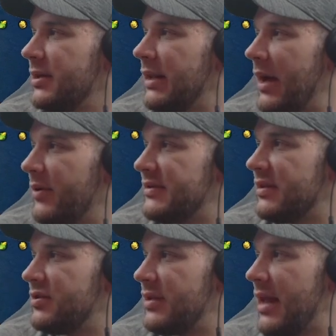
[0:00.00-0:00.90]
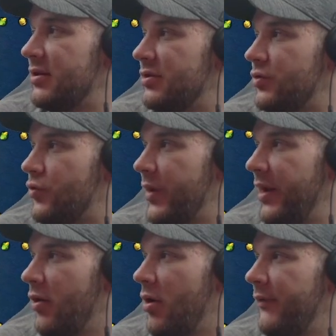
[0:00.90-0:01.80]
allow us to then
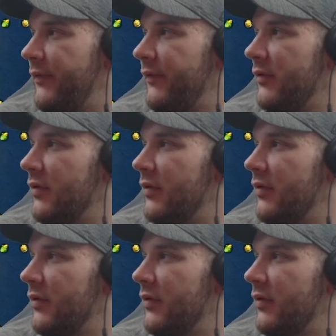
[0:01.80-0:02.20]
trade off